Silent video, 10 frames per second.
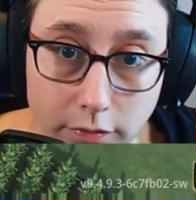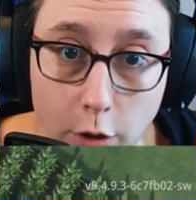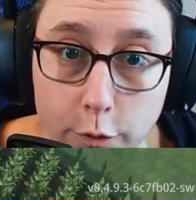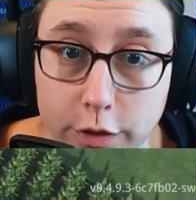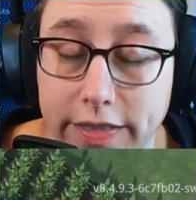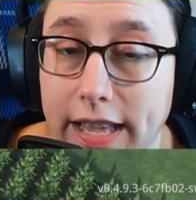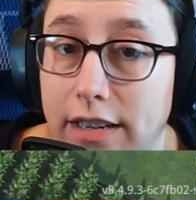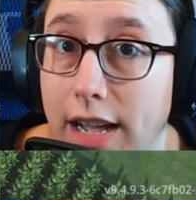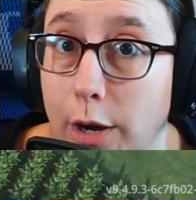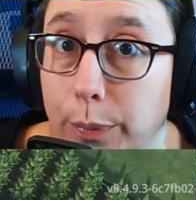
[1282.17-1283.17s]
Hopefully that'll
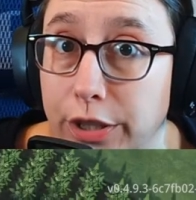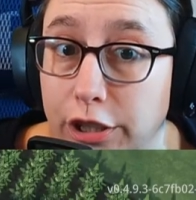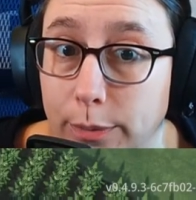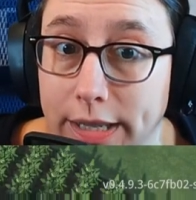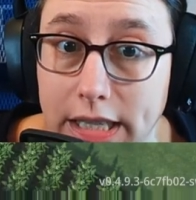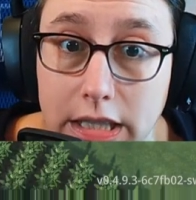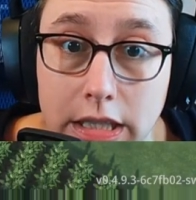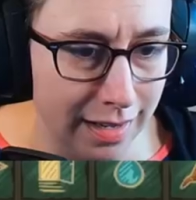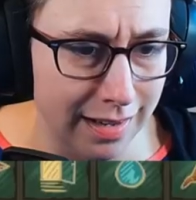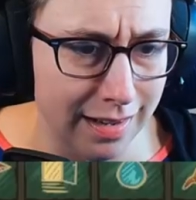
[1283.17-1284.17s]
help a little bit.
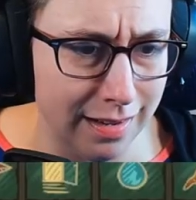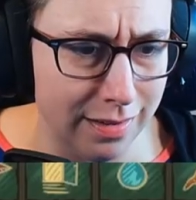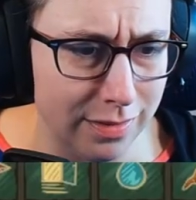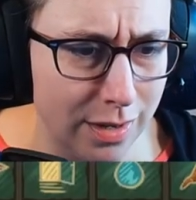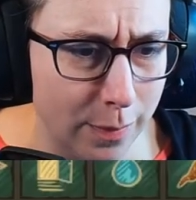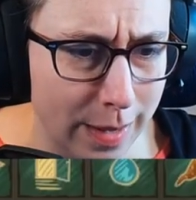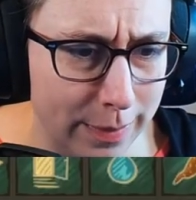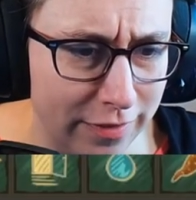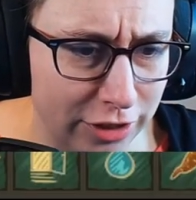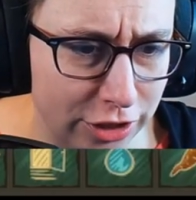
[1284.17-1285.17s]
Oh no, my
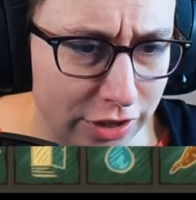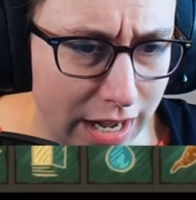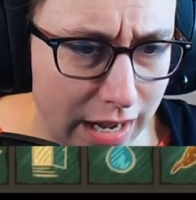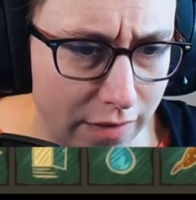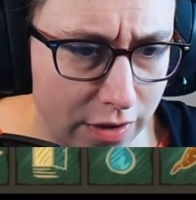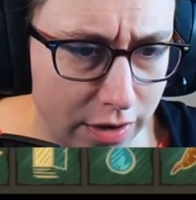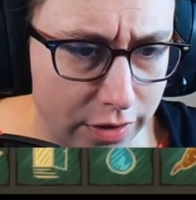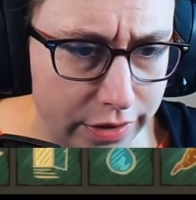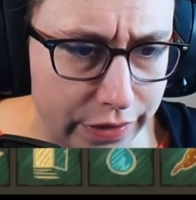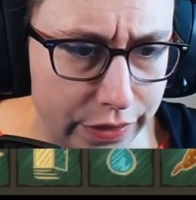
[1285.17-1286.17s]
beavers are dying of
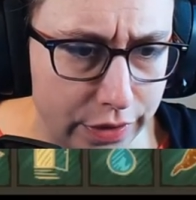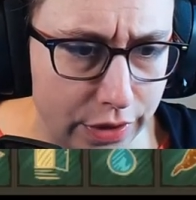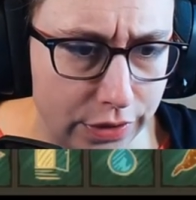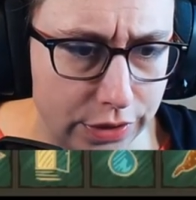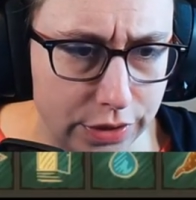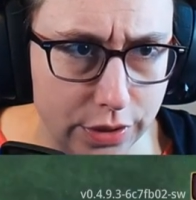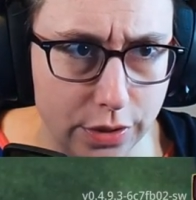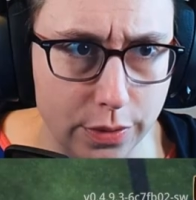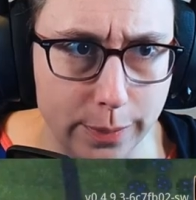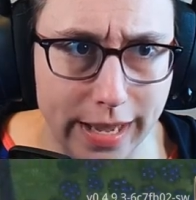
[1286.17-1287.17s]
hunger and thirst.
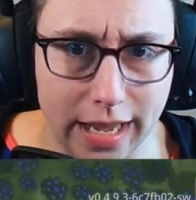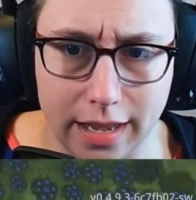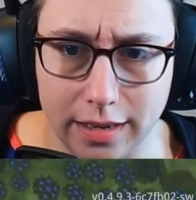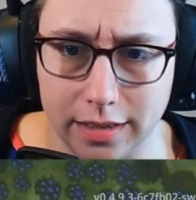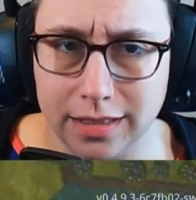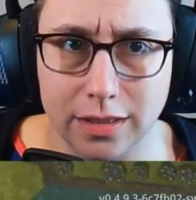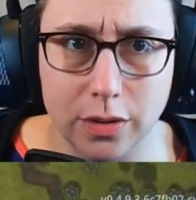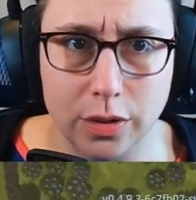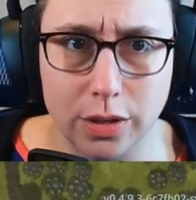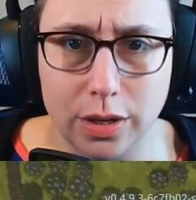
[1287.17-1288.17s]
Oh man.
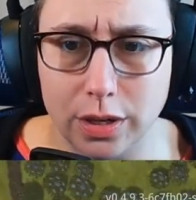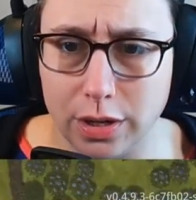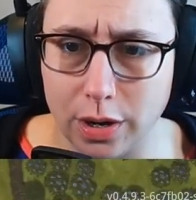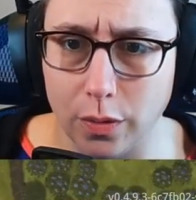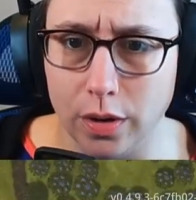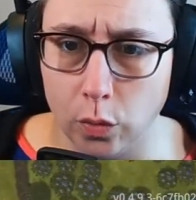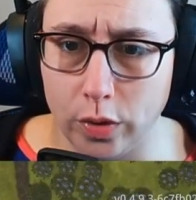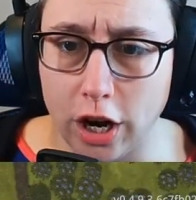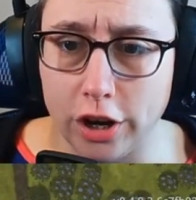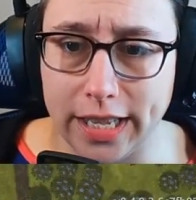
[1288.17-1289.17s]
No.
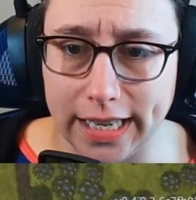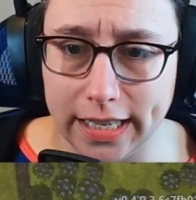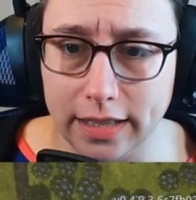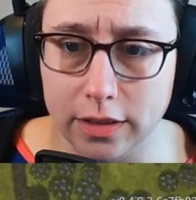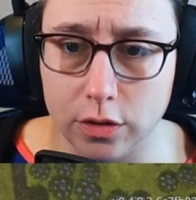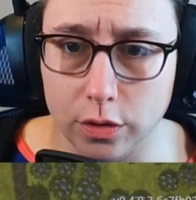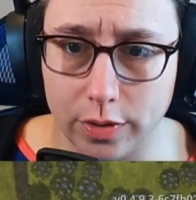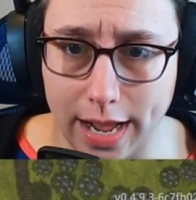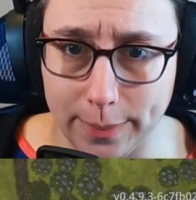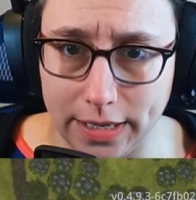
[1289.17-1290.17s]
We are getting the
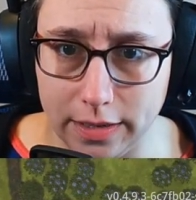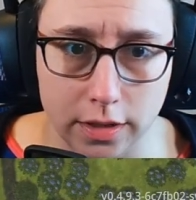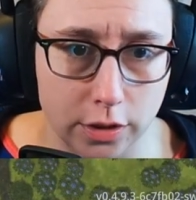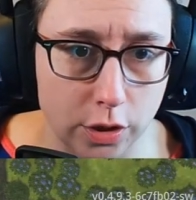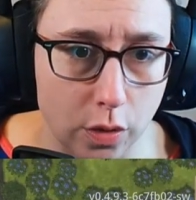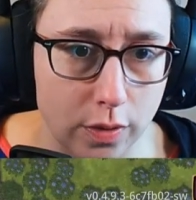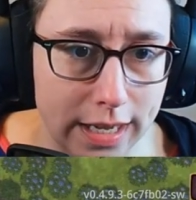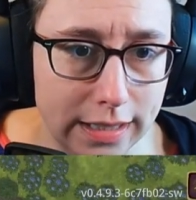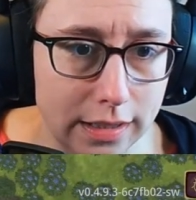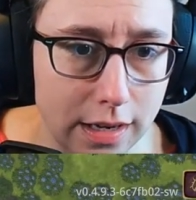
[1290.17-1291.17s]
kohlrabi. So
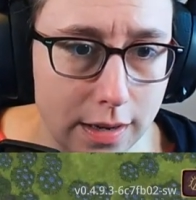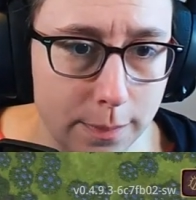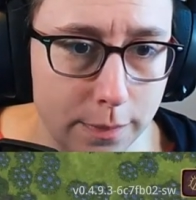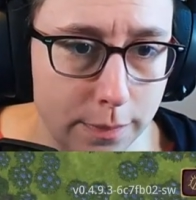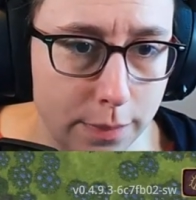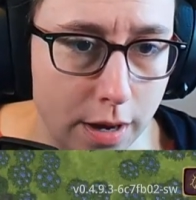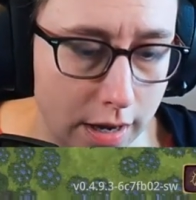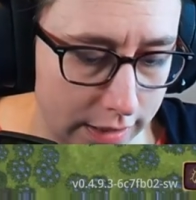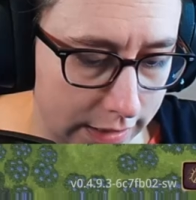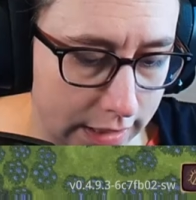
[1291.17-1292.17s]
let's
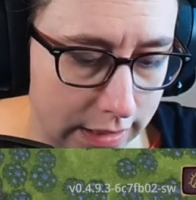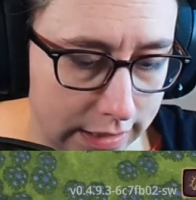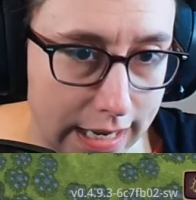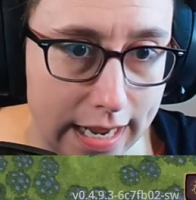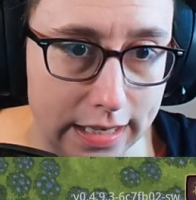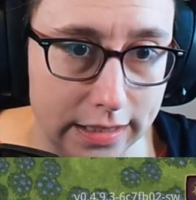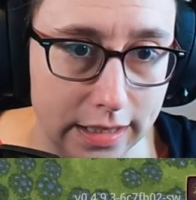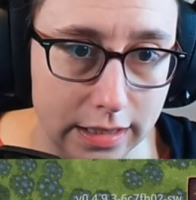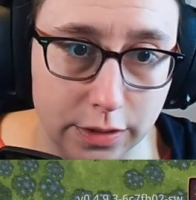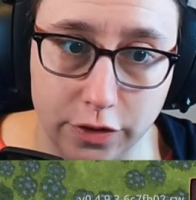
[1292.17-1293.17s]
pause the science
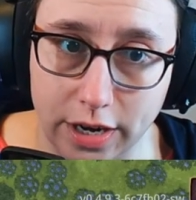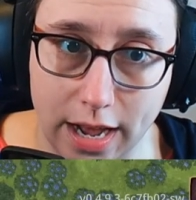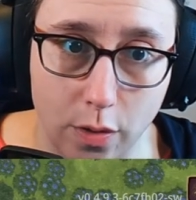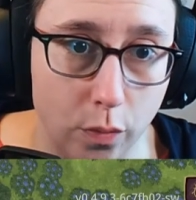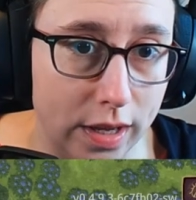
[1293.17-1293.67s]
things for now.